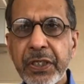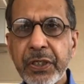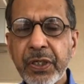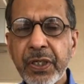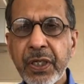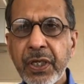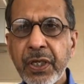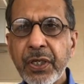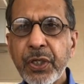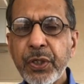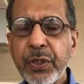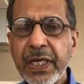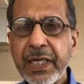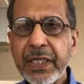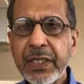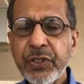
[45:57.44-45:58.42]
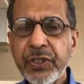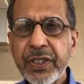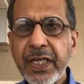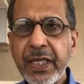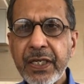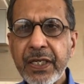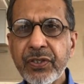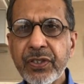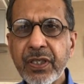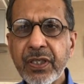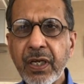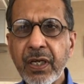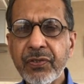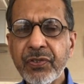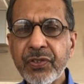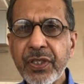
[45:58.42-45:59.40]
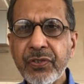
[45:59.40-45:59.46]
in United States,
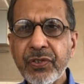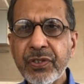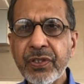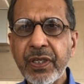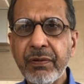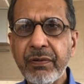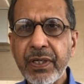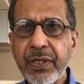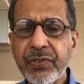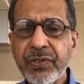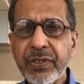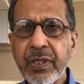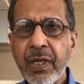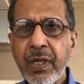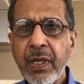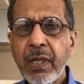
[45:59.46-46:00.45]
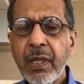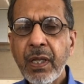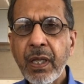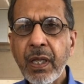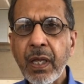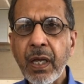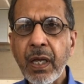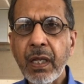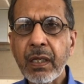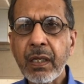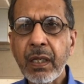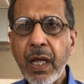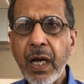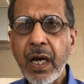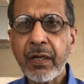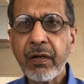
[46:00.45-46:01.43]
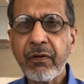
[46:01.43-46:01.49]
since there is a
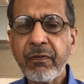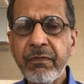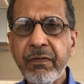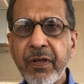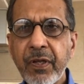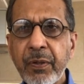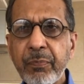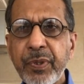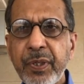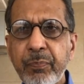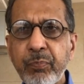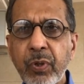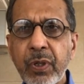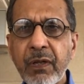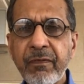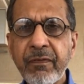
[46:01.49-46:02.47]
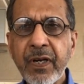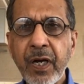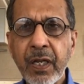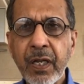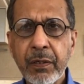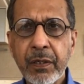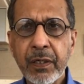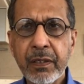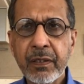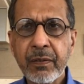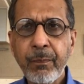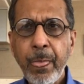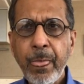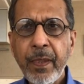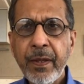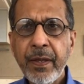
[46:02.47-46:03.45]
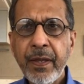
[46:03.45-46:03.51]
lot of people of color,
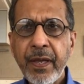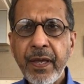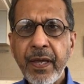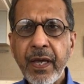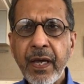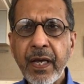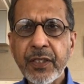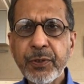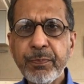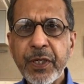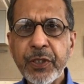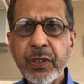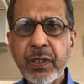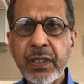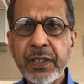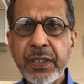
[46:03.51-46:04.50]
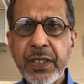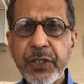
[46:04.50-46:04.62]
especially